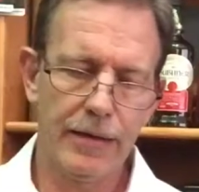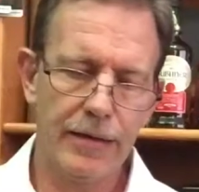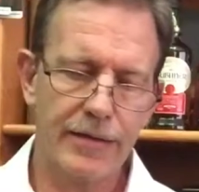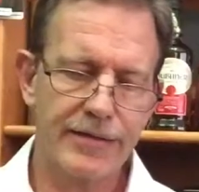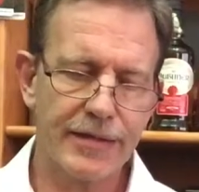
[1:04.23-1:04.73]

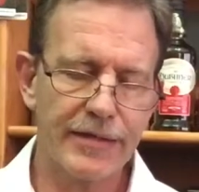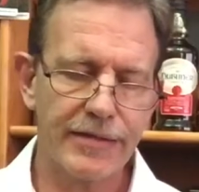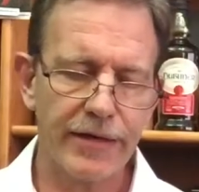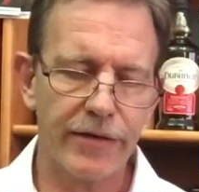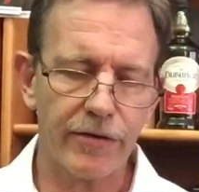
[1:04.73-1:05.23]
It says
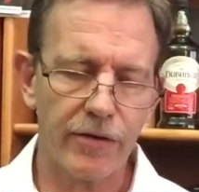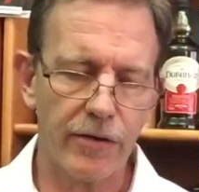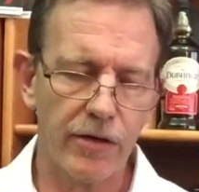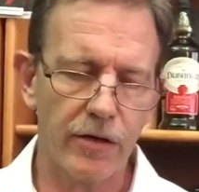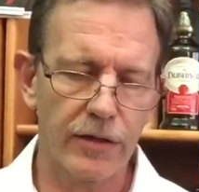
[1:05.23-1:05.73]
here
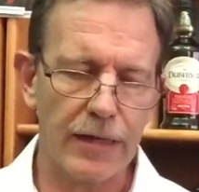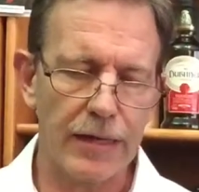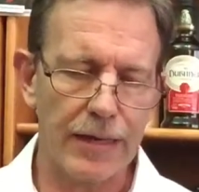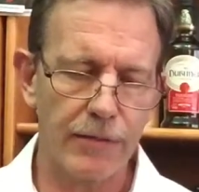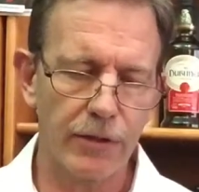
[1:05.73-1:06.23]
on the
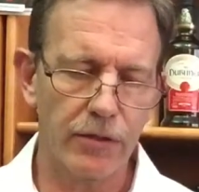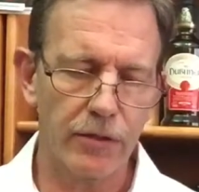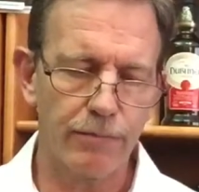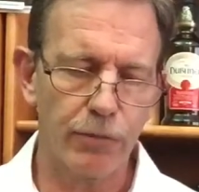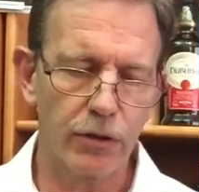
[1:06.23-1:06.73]
label on
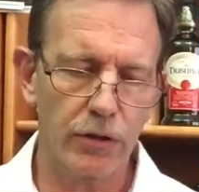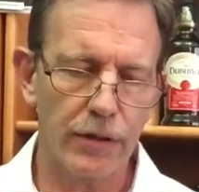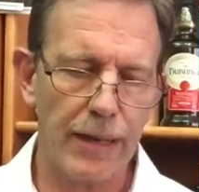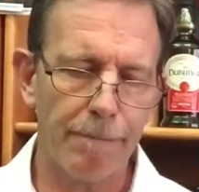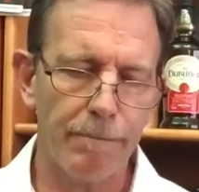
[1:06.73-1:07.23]
the
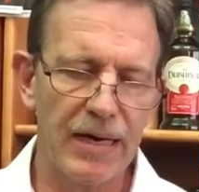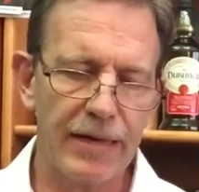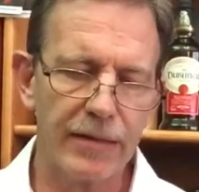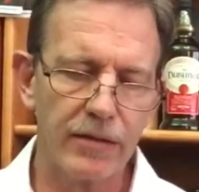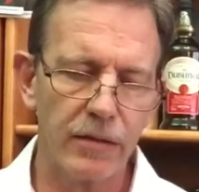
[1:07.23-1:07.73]
bottle, a
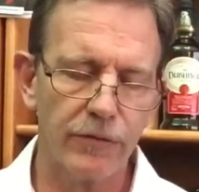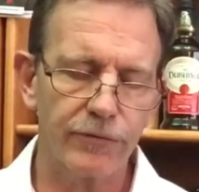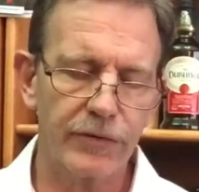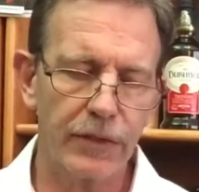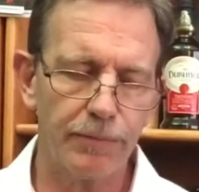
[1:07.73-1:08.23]
blend
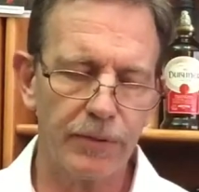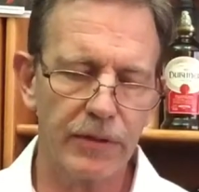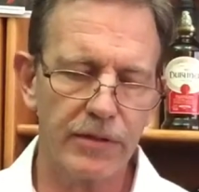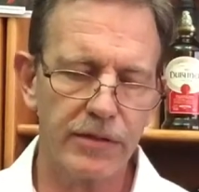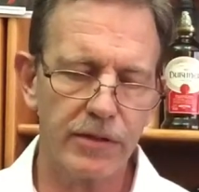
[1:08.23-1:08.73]
of triple
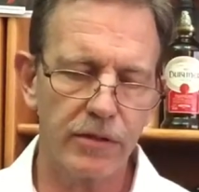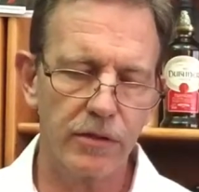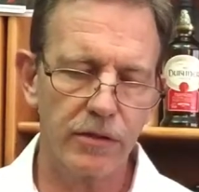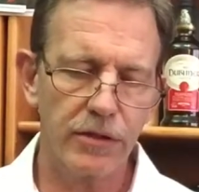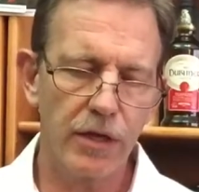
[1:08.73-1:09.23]

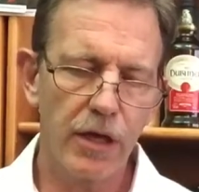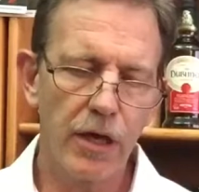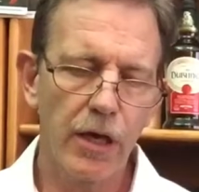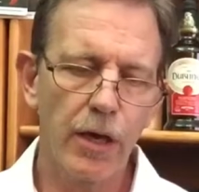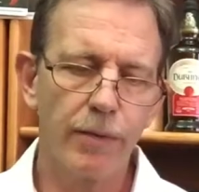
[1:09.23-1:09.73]
distilled
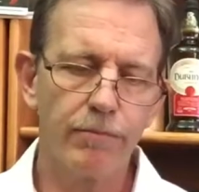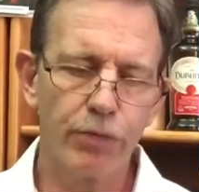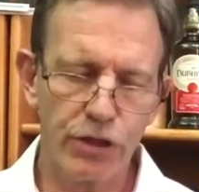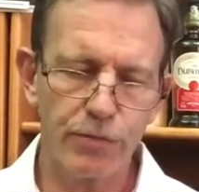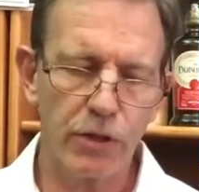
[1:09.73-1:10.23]

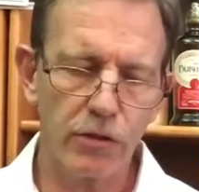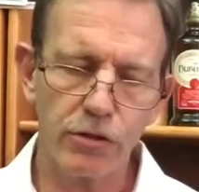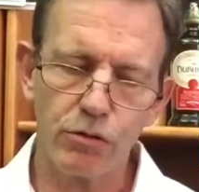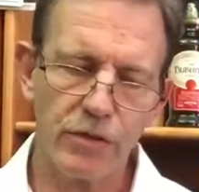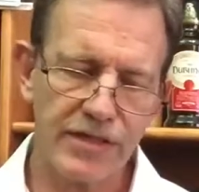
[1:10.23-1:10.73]

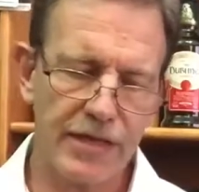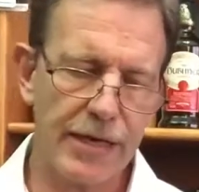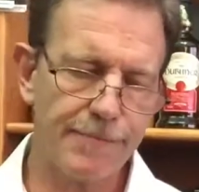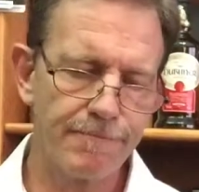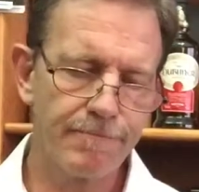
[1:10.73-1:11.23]
Bushmills
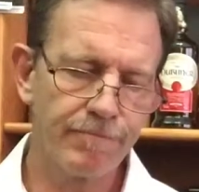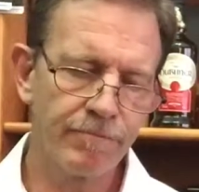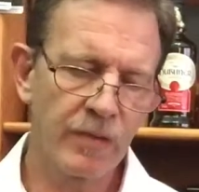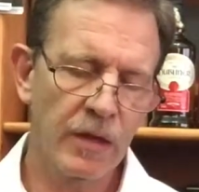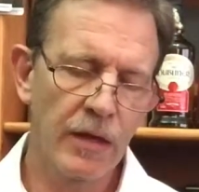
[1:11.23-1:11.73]
whiskey,
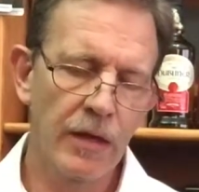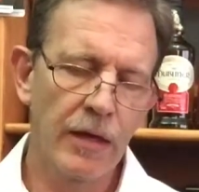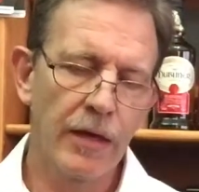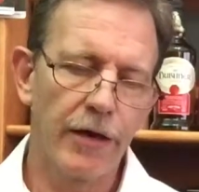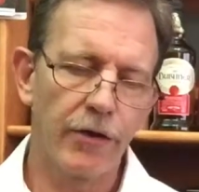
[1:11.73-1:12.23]

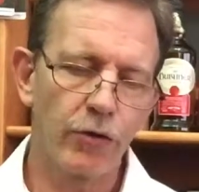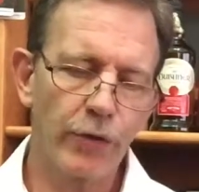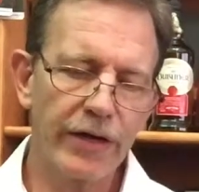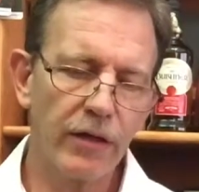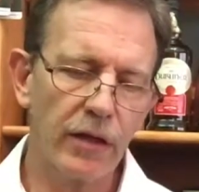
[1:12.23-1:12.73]

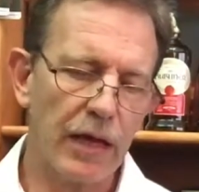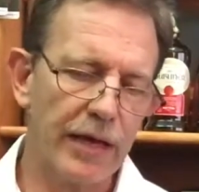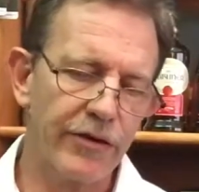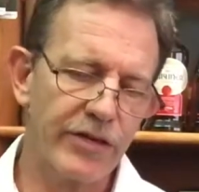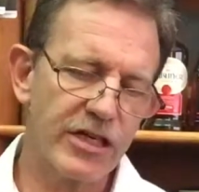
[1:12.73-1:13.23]
real
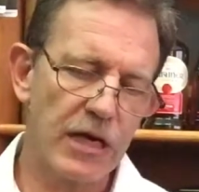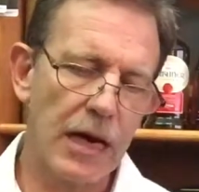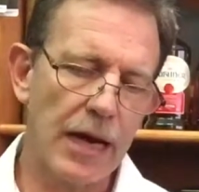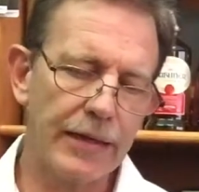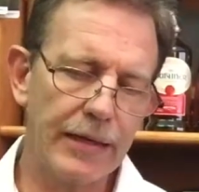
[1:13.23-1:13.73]
Irish
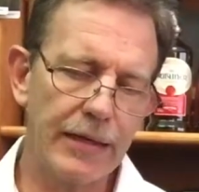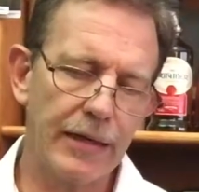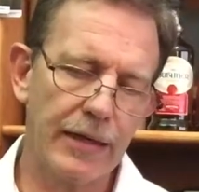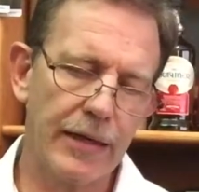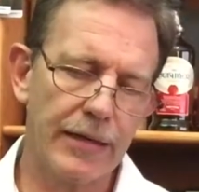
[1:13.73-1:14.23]
honey,
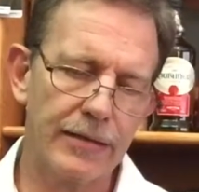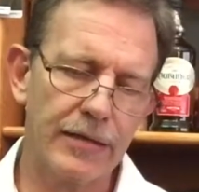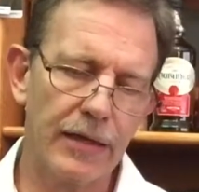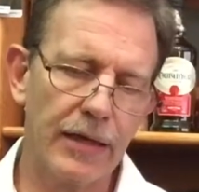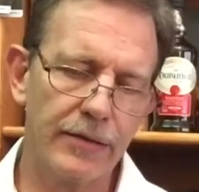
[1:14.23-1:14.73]
and
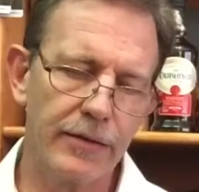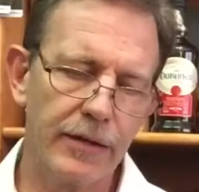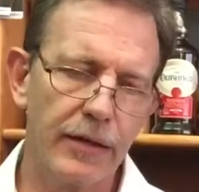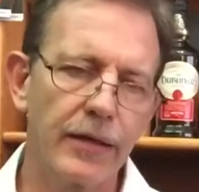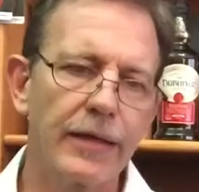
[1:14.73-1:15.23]

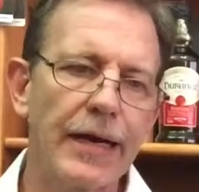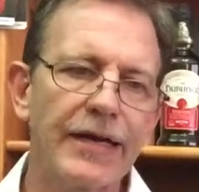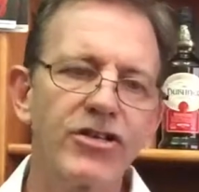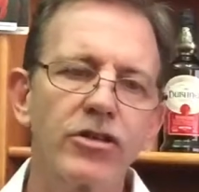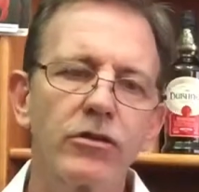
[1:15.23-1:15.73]
other
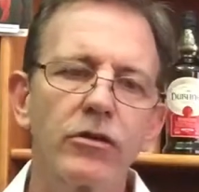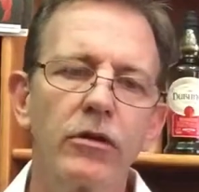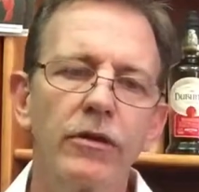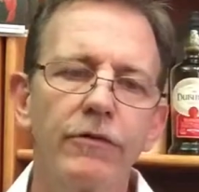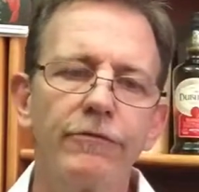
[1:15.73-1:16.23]

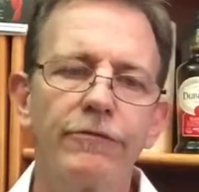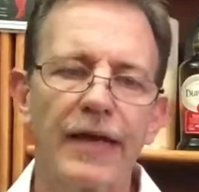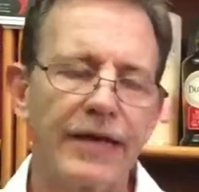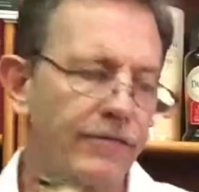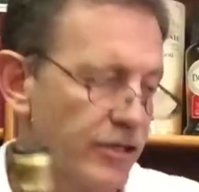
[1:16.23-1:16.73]
natural
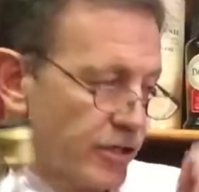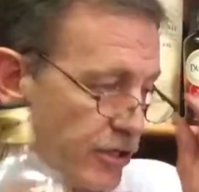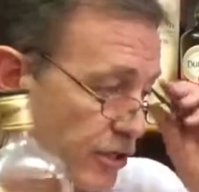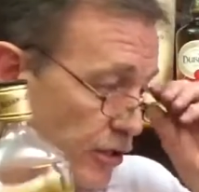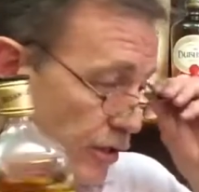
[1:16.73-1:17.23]

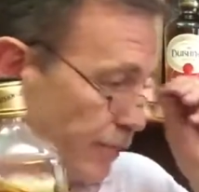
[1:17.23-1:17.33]
flavors.